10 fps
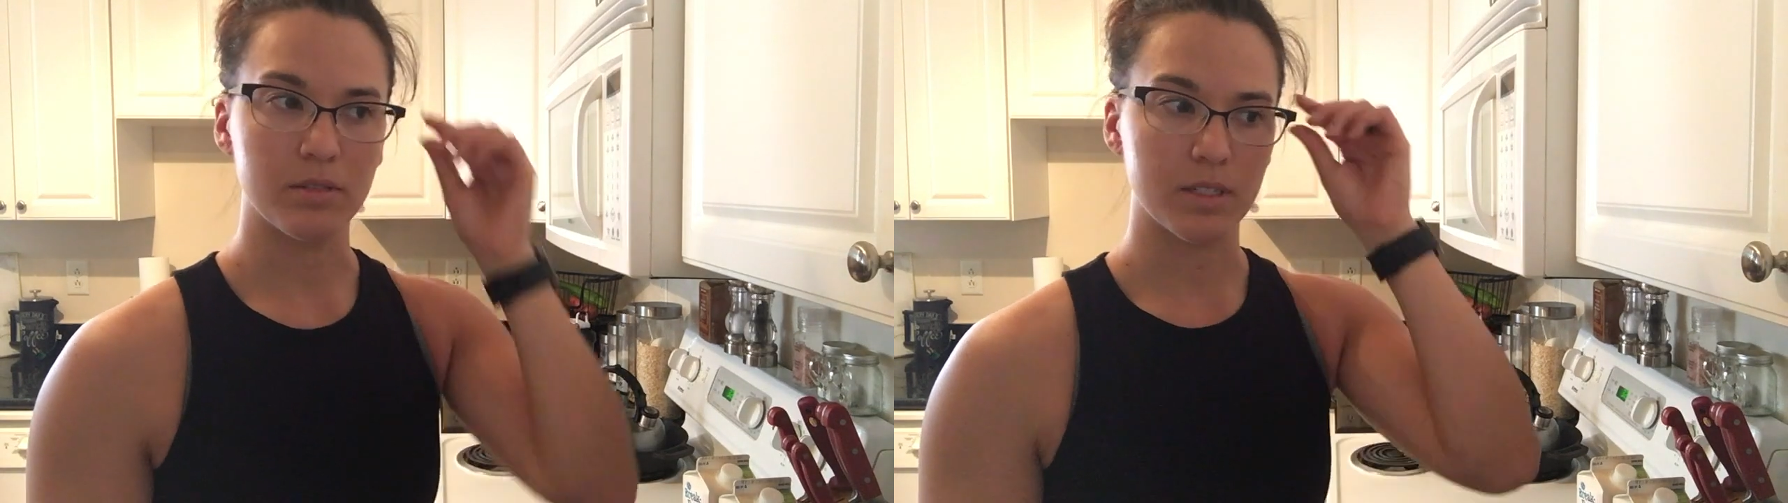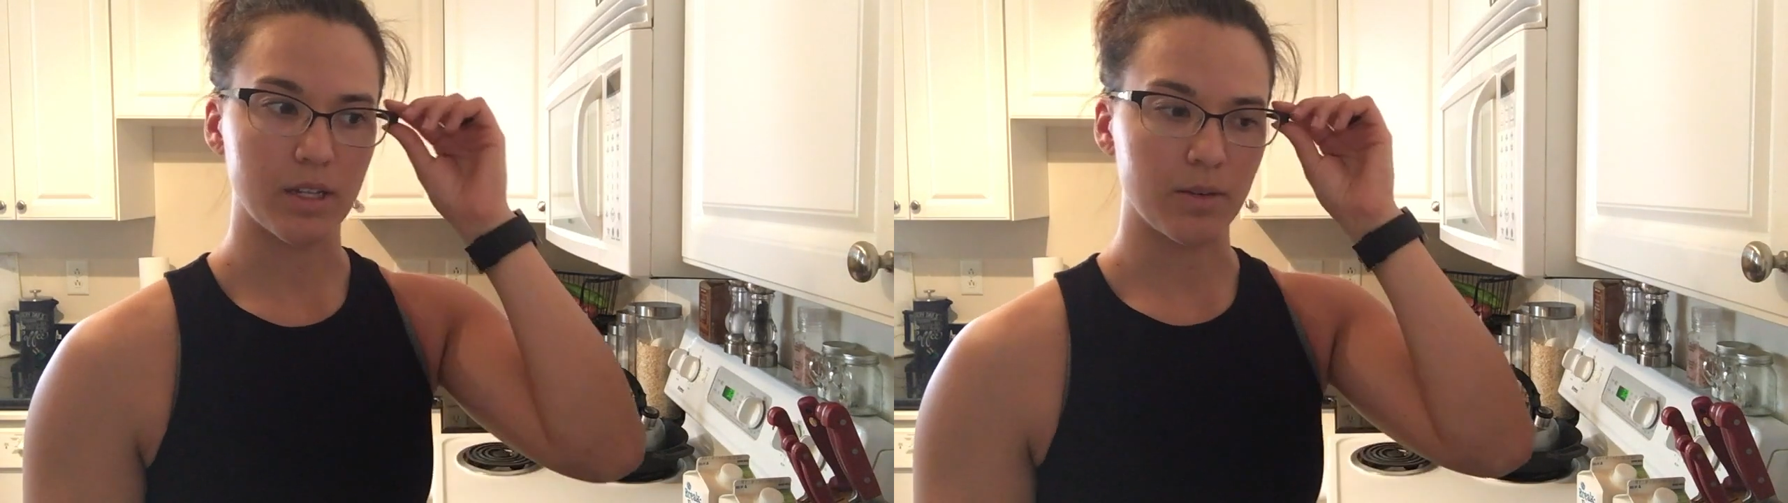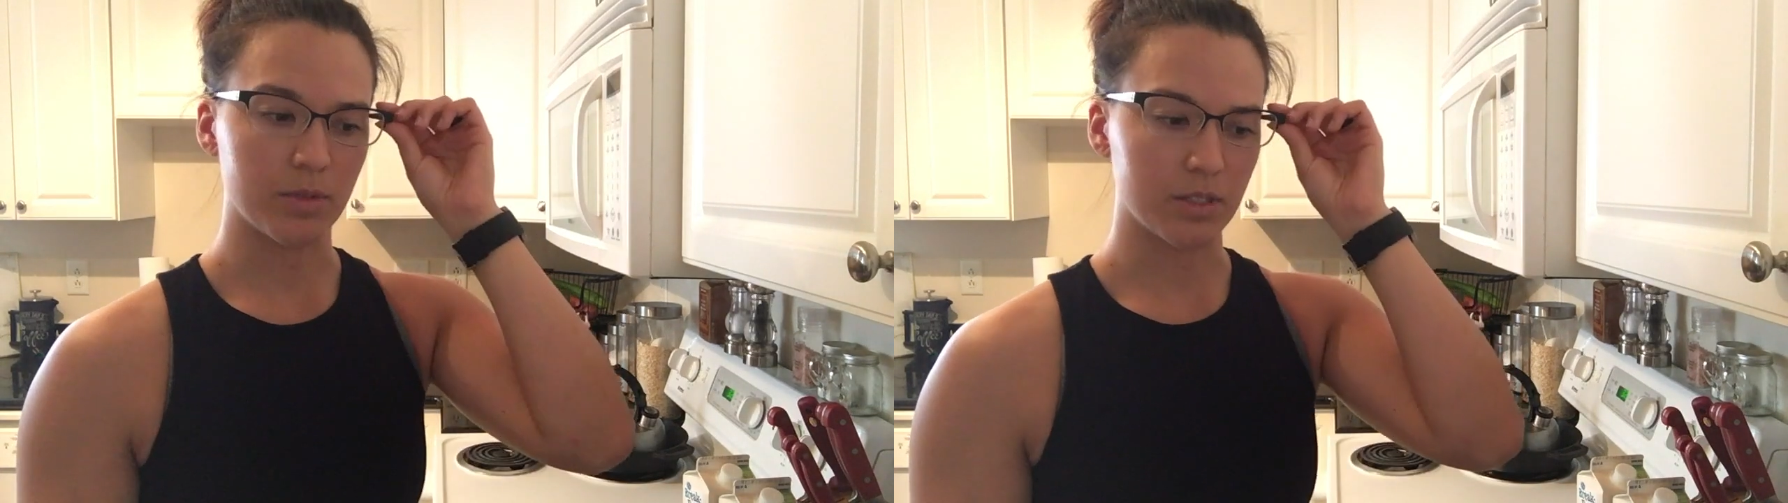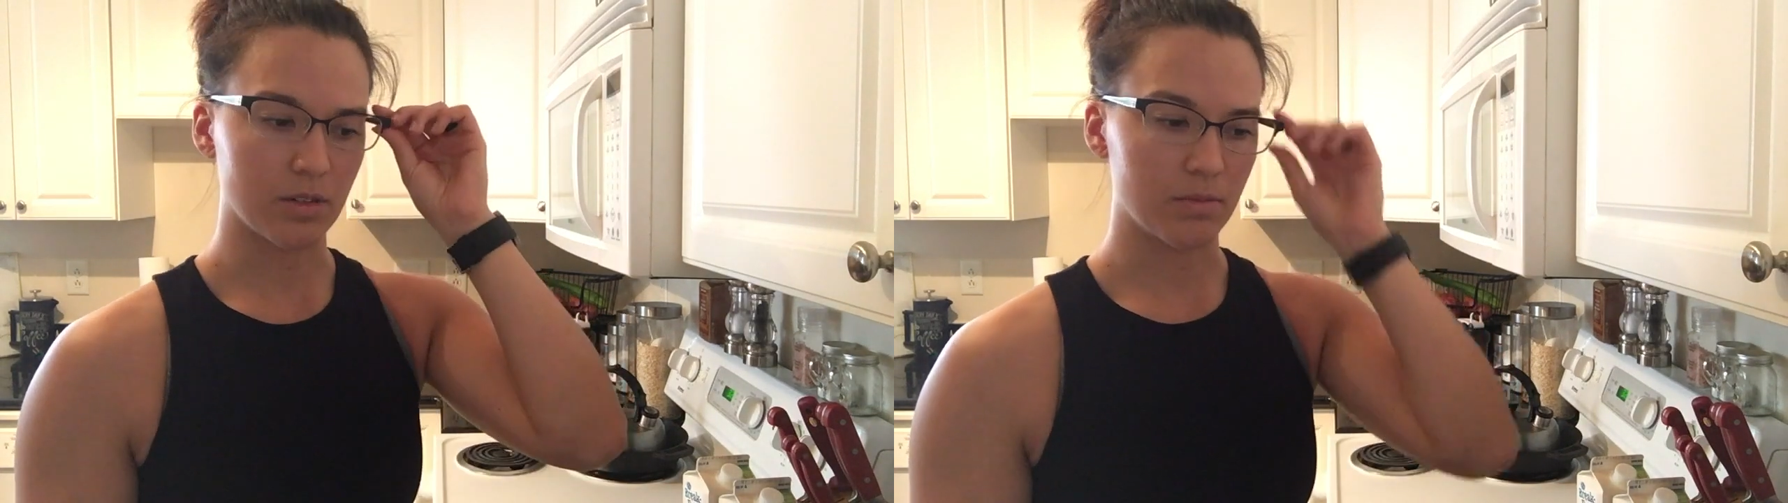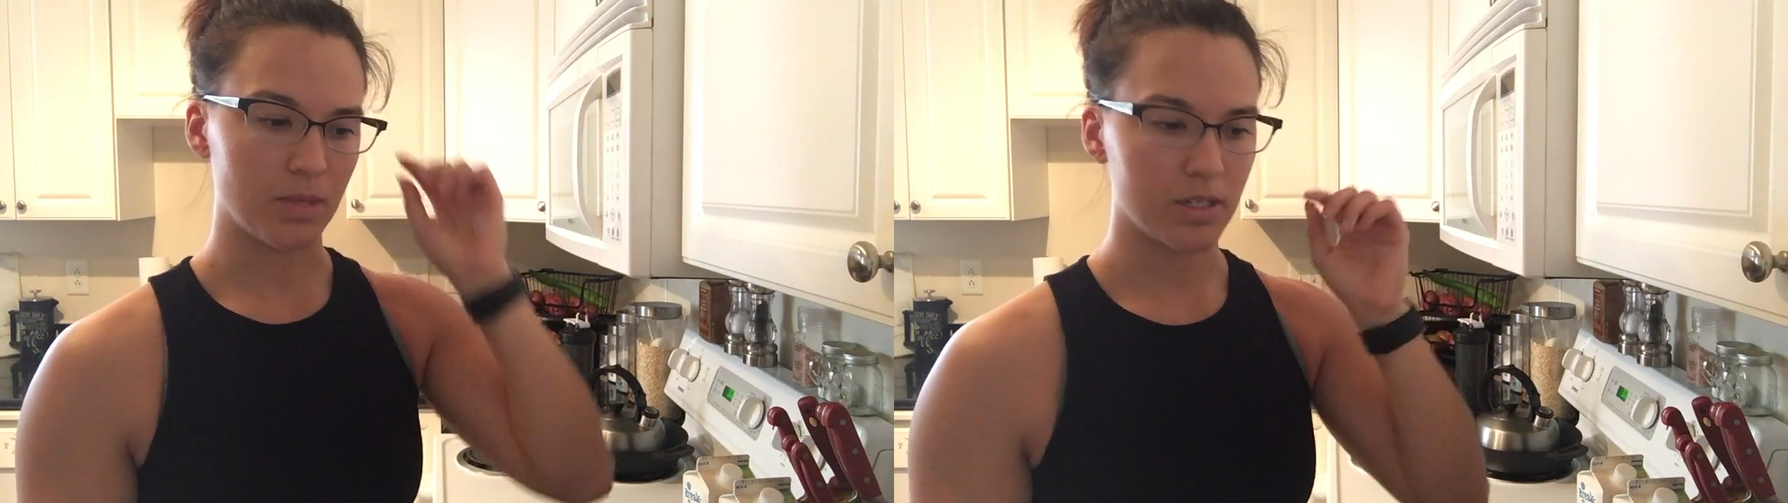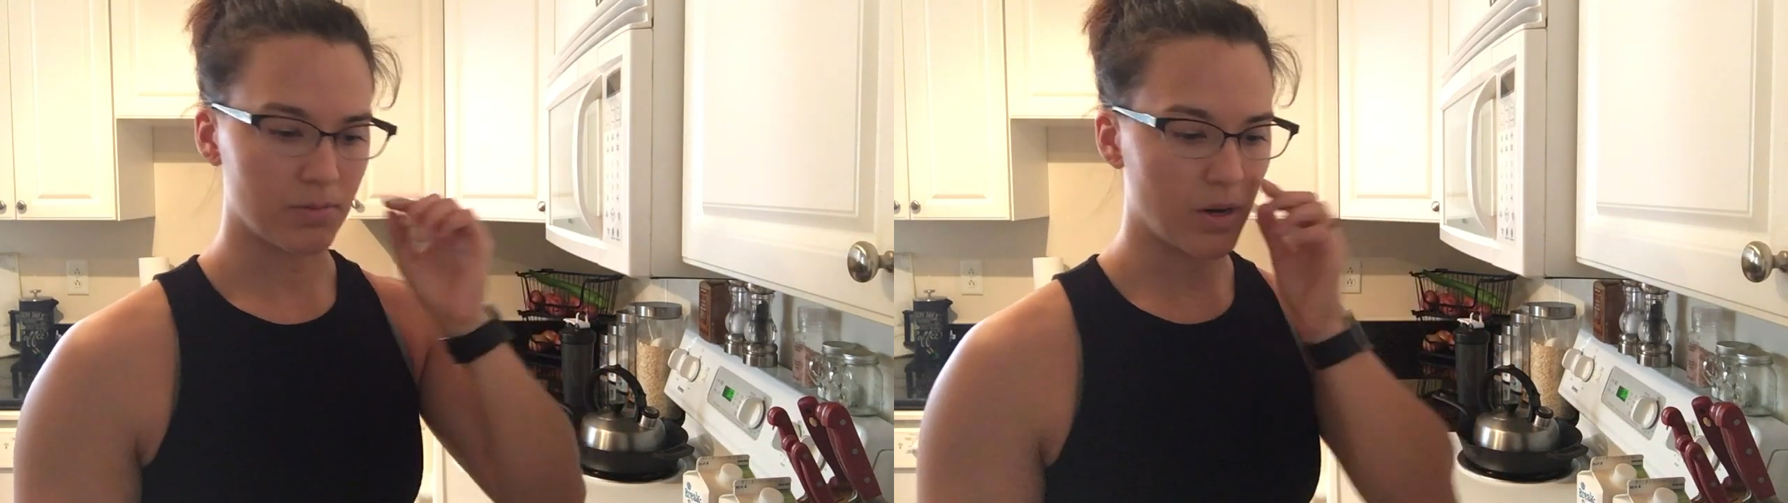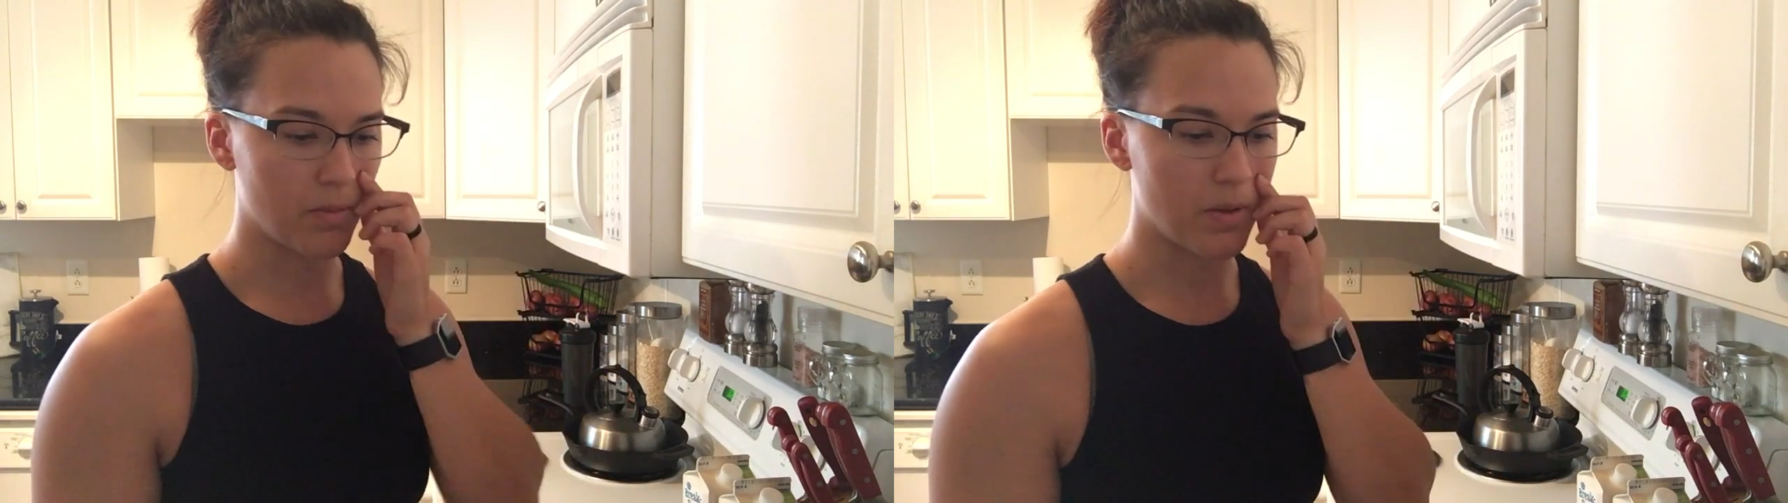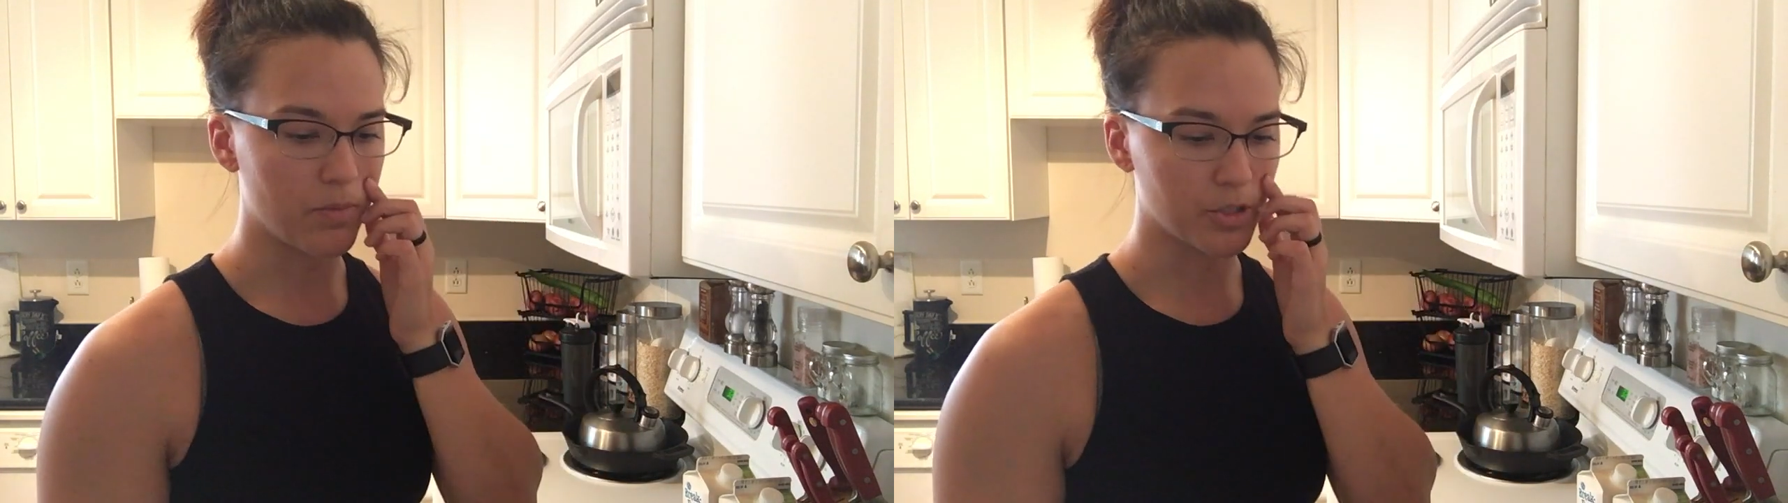Isn't that what it's called? Meat department,